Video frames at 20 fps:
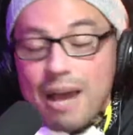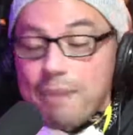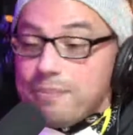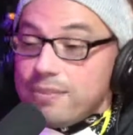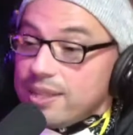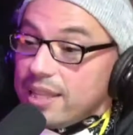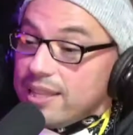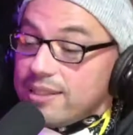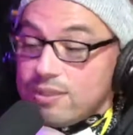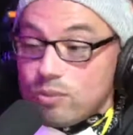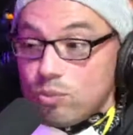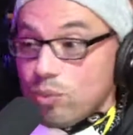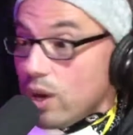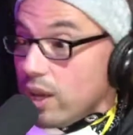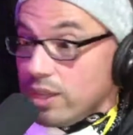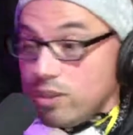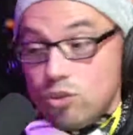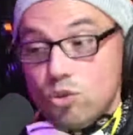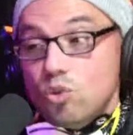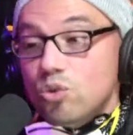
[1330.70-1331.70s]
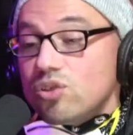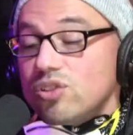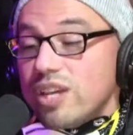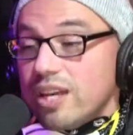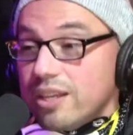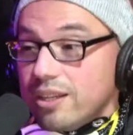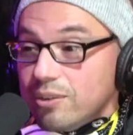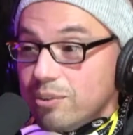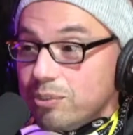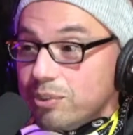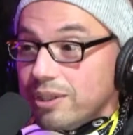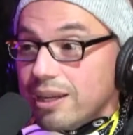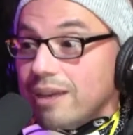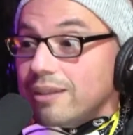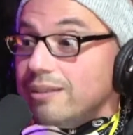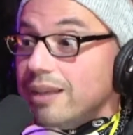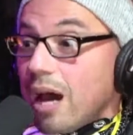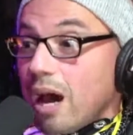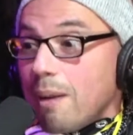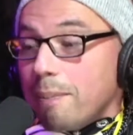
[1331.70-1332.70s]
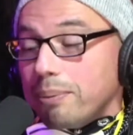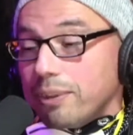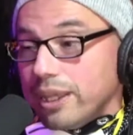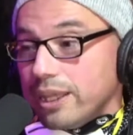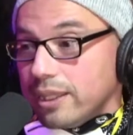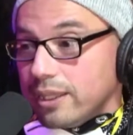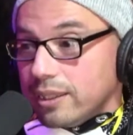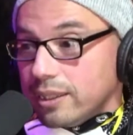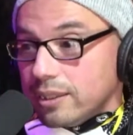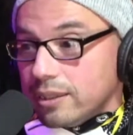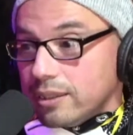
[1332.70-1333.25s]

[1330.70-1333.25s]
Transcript: Listen, you said it. We're not downplaying it.